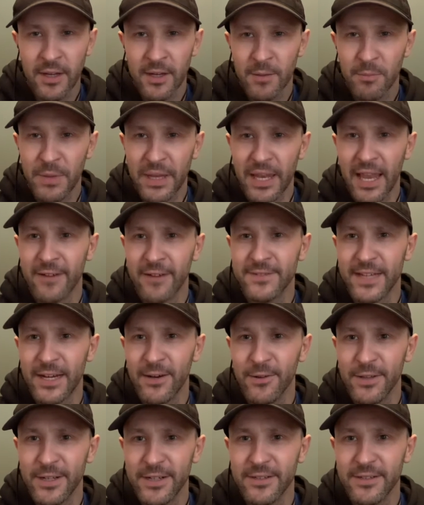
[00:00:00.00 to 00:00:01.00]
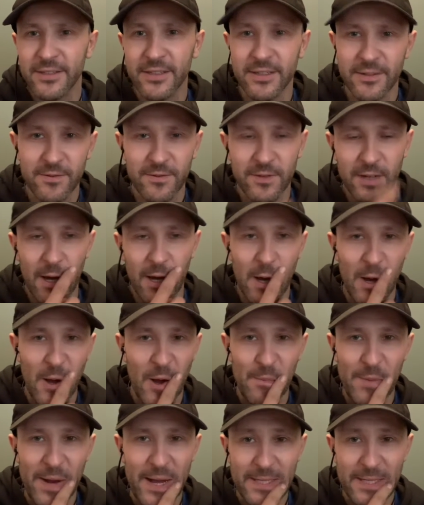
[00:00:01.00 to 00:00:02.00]
bit left out there, and I've
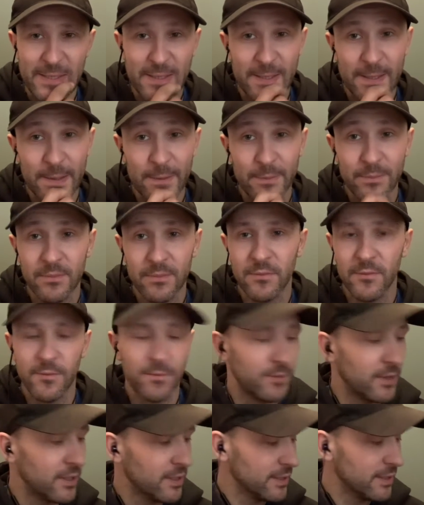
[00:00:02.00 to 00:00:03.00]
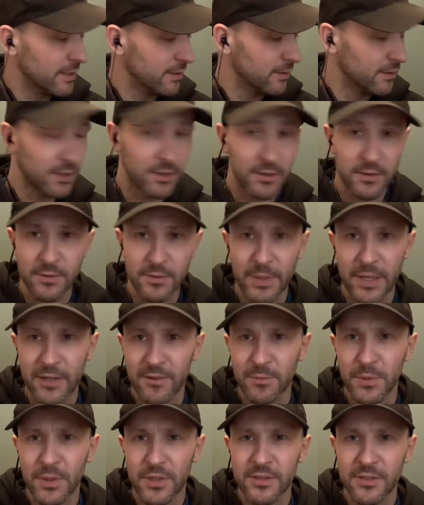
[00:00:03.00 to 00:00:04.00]
amassed a fairly large amount of
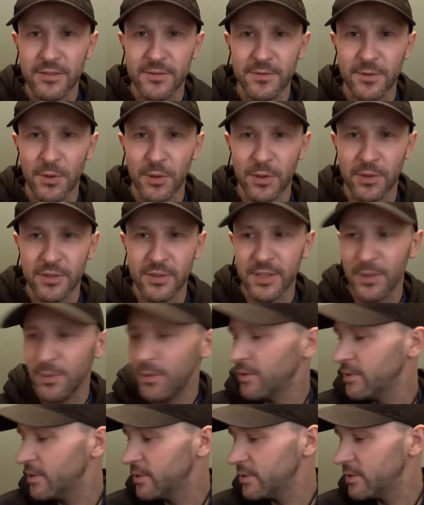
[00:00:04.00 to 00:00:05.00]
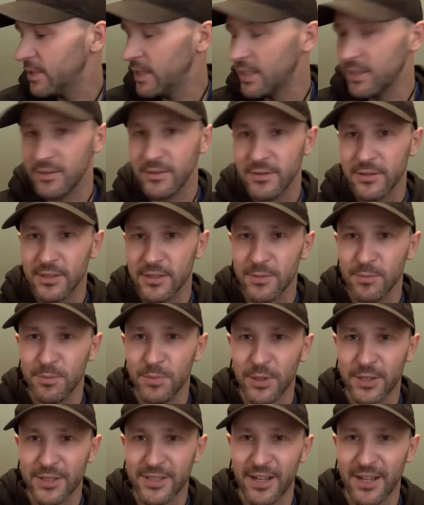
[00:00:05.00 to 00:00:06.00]
books for someone that has just
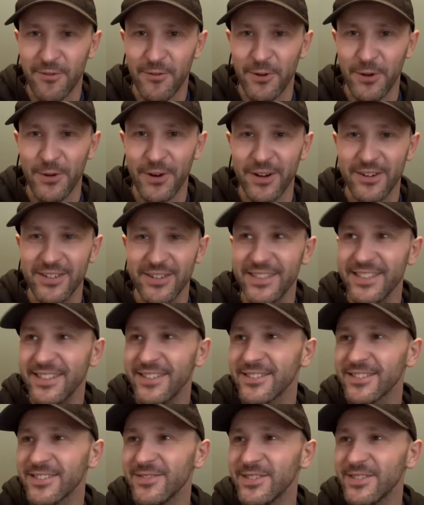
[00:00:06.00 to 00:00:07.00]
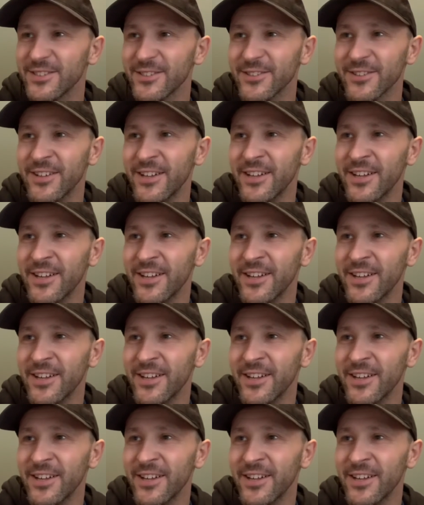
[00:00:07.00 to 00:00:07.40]
books everywhere right now because I'm still